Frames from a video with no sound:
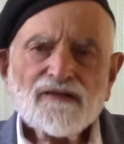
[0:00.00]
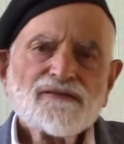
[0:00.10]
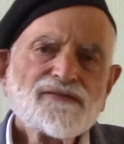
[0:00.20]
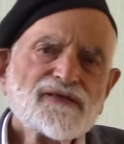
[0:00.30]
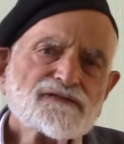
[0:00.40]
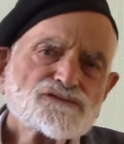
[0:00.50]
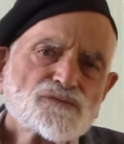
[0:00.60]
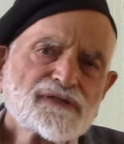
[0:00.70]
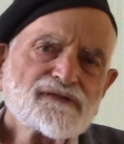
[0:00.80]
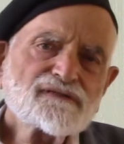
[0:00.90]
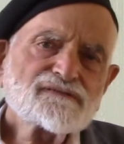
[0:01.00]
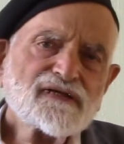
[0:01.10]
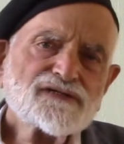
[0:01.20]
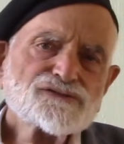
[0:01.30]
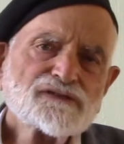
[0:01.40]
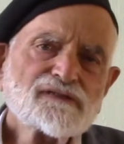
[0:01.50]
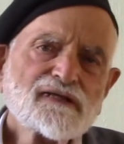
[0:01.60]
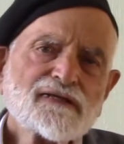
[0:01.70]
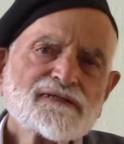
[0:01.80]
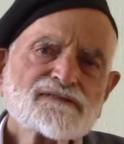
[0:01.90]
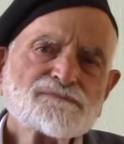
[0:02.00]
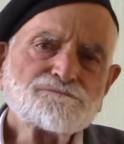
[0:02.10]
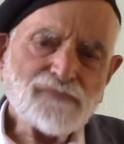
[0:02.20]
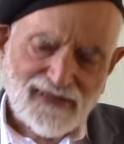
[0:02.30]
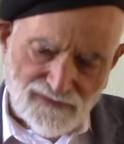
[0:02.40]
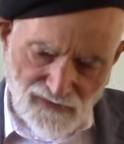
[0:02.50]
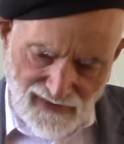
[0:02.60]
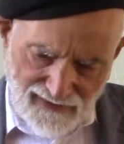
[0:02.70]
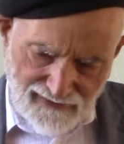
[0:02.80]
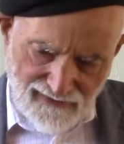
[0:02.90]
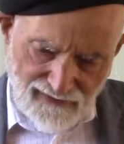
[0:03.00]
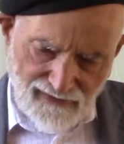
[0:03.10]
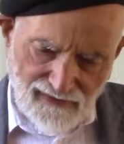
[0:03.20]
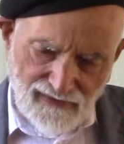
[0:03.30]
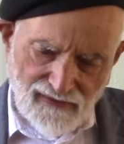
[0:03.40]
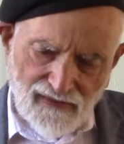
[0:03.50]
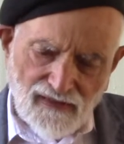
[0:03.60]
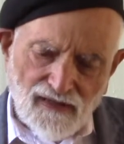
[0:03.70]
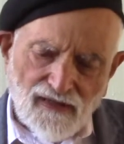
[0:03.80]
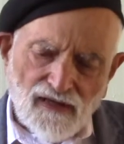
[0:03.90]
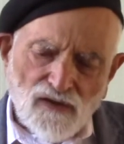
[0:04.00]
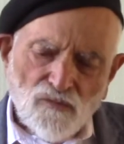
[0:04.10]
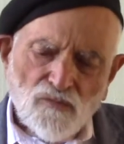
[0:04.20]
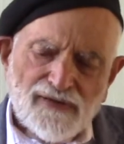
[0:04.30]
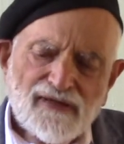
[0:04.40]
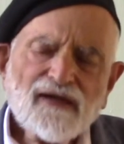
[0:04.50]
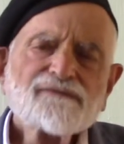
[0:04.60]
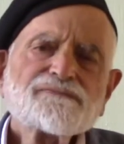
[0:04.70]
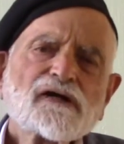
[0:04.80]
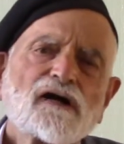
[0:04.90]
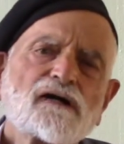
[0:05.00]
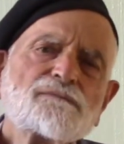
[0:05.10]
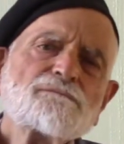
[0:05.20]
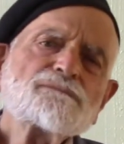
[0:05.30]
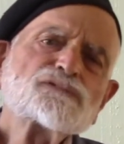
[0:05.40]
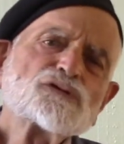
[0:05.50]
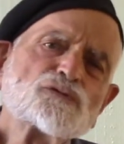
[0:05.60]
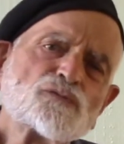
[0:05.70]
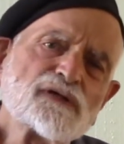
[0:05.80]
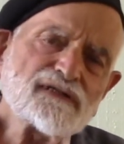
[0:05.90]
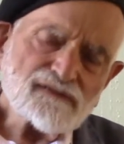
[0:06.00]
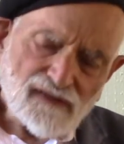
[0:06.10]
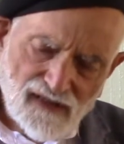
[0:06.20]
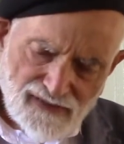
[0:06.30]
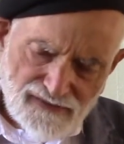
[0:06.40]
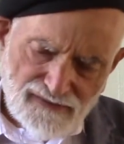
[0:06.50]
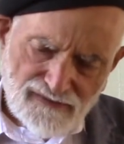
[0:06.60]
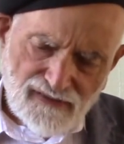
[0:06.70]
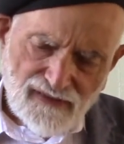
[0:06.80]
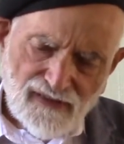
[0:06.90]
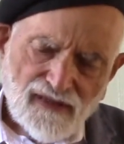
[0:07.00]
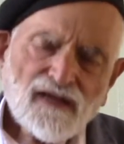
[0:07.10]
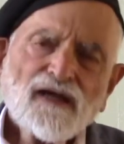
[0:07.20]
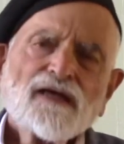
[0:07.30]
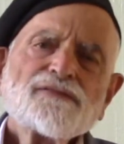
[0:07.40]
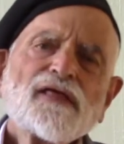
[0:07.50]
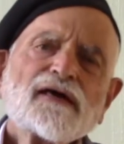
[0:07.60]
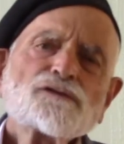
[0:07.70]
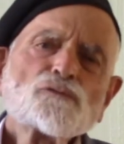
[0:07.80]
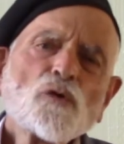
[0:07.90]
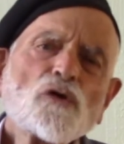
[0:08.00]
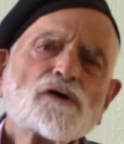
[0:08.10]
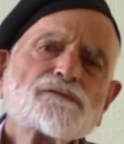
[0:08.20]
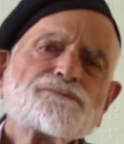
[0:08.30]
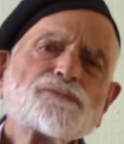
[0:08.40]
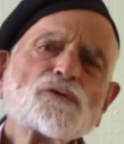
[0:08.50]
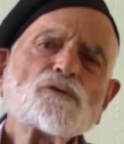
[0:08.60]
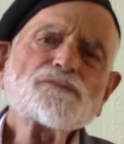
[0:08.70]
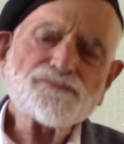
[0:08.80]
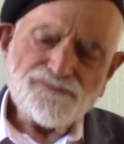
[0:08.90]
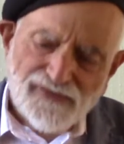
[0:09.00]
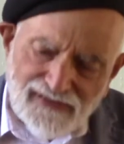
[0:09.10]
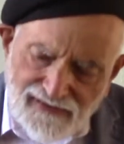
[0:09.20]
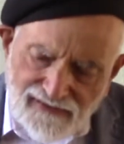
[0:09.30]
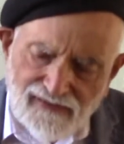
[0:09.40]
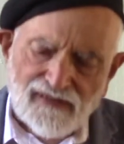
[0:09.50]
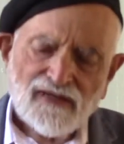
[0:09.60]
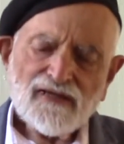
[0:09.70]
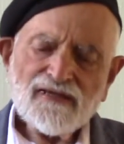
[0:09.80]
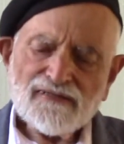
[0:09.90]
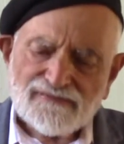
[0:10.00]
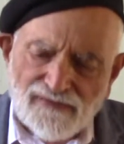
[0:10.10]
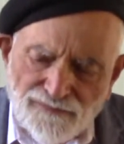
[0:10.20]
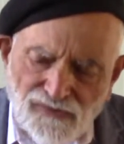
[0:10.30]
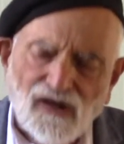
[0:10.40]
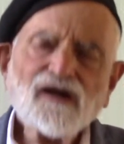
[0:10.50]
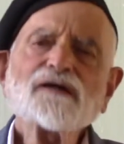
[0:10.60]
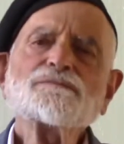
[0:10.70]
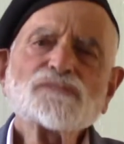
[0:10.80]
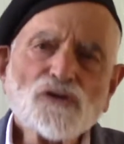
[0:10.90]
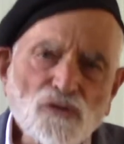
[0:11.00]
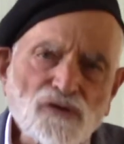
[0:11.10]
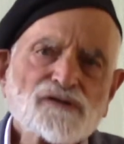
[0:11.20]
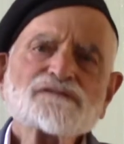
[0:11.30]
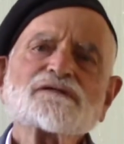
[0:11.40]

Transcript: This realization is bedrock we have come to realize that wrongful feeding is the prime cause